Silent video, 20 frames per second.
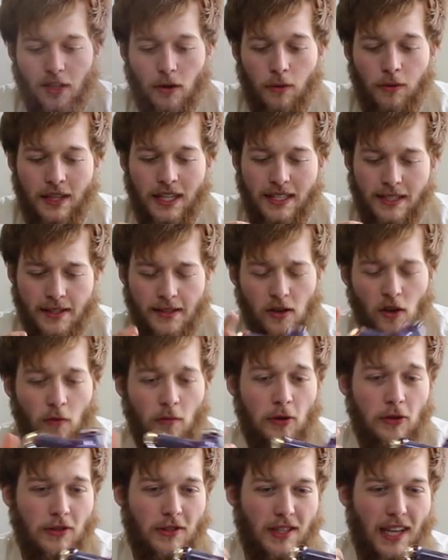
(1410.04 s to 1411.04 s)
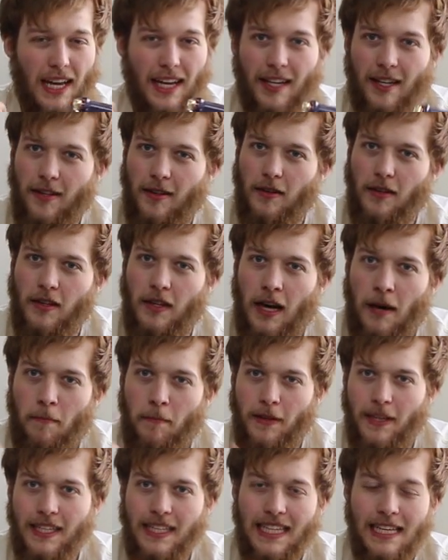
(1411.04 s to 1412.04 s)
So this is almost like
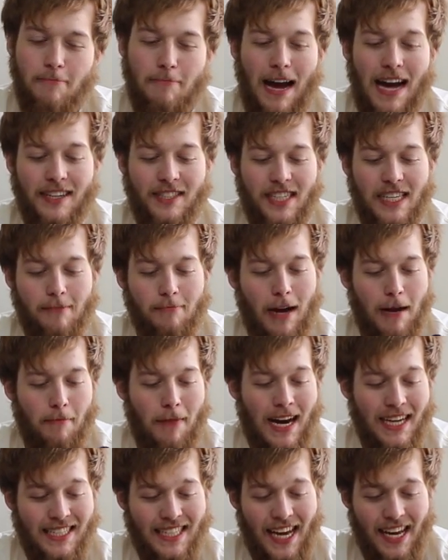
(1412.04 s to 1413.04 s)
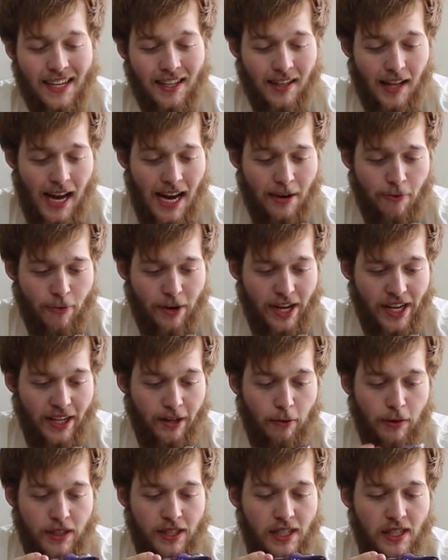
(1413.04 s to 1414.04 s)
completely matching my Mai Tai Klein rig,
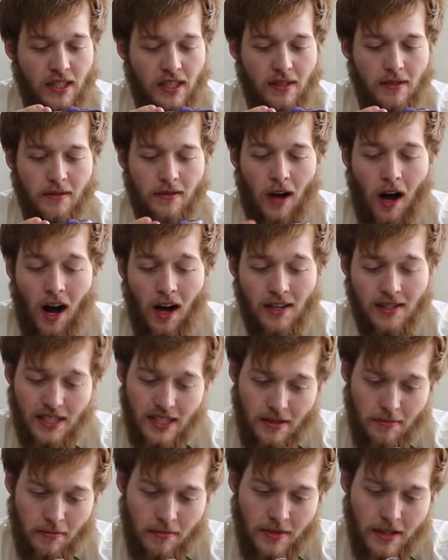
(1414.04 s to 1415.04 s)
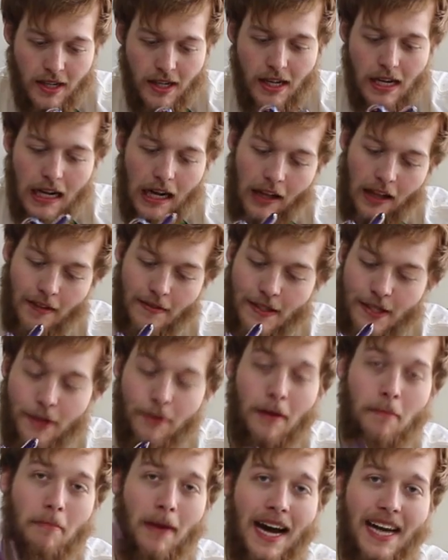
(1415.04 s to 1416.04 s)
which is awesome. I'll have to
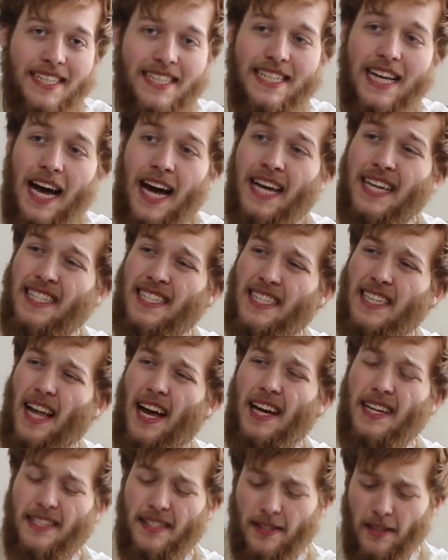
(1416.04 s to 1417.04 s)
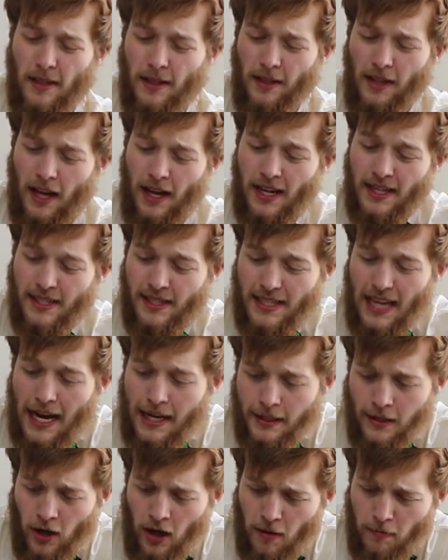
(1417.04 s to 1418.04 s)
do a Mai Tai slash little
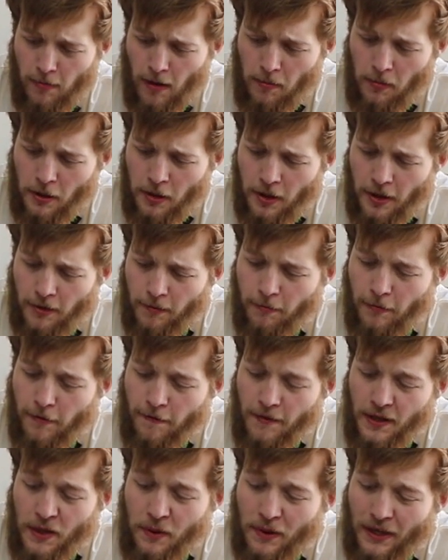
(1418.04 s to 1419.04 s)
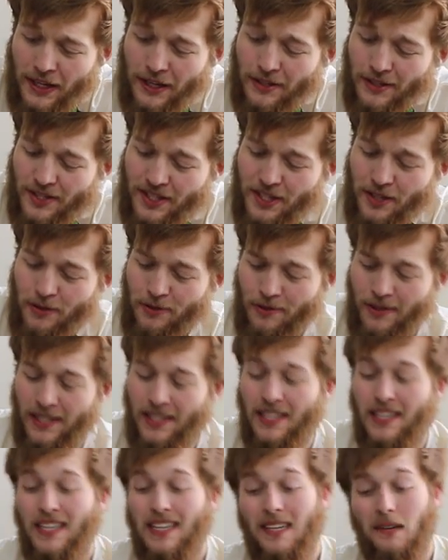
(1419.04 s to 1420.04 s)
sidecar bubbler review here
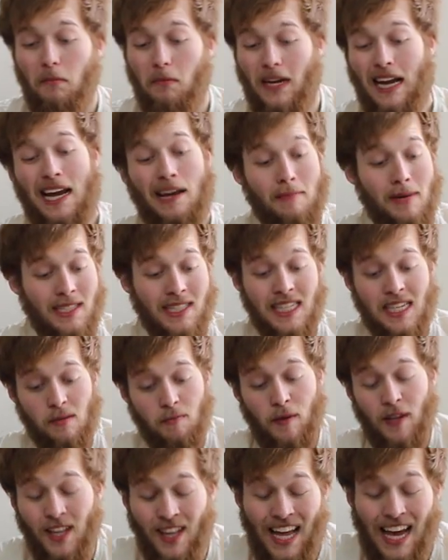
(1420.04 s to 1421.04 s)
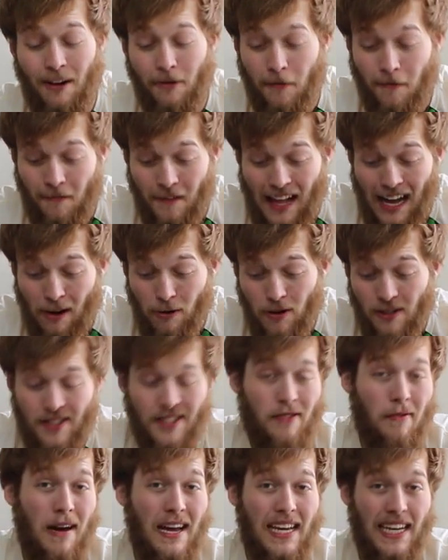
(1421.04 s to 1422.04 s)
soon, but I am actually completely out of flower,
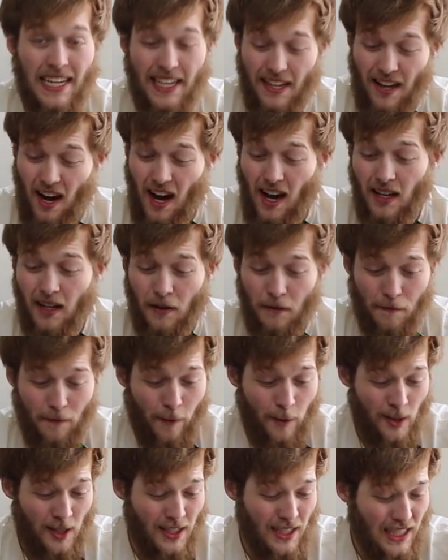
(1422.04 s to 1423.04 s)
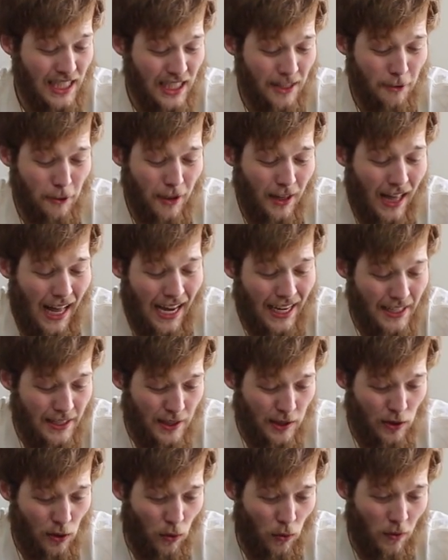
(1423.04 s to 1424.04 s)
so I cannot unfortunately
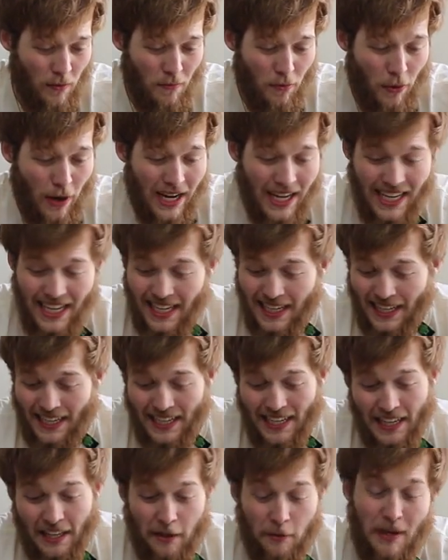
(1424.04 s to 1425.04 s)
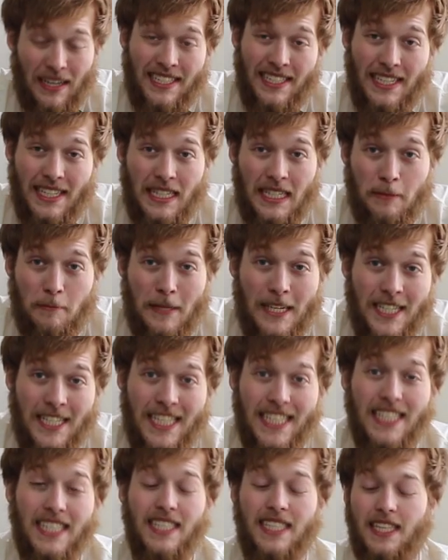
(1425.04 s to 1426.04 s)
utilize or break in any of the rest of these
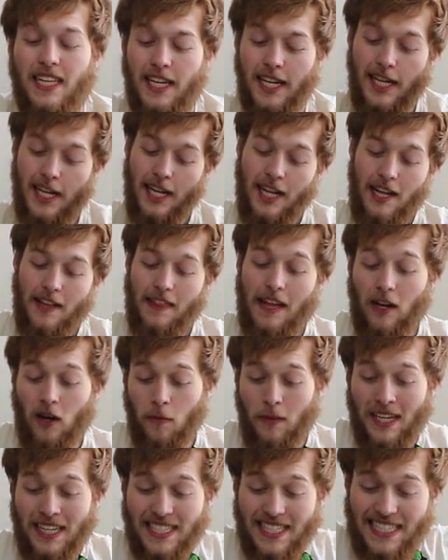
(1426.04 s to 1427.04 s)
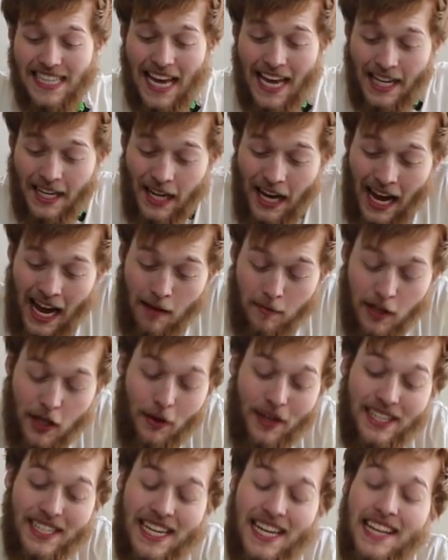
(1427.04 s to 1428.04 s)
pieces. That all being said, I'm gonna
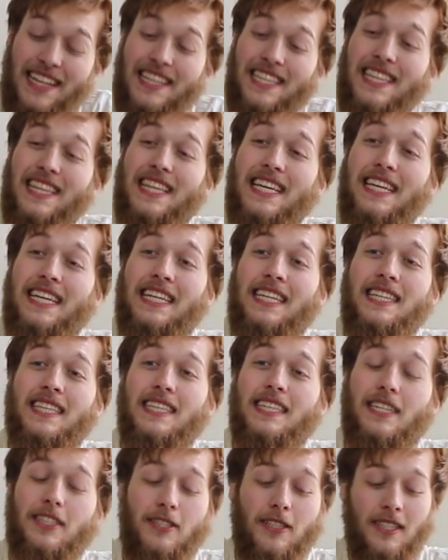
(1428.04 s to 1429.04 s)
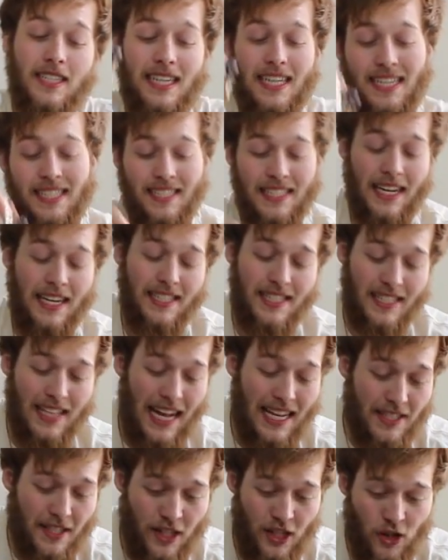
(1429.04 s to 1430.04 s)
go ahead and hit the little Cetus
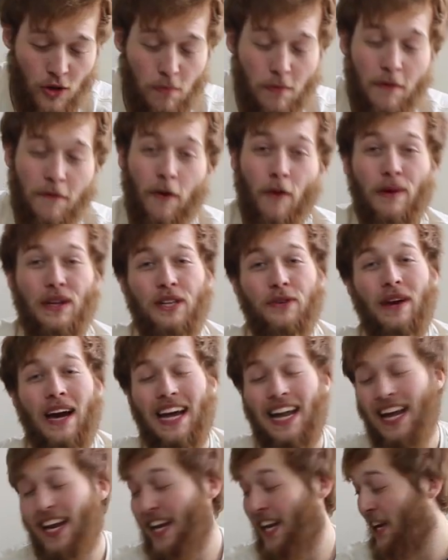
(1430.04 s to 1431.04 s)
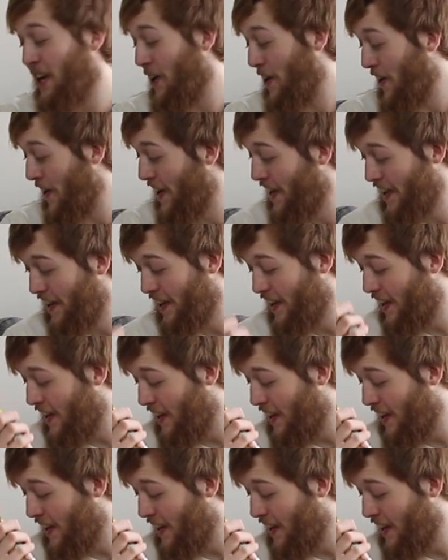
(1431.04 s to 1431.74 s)
glass tube before we do head out of here.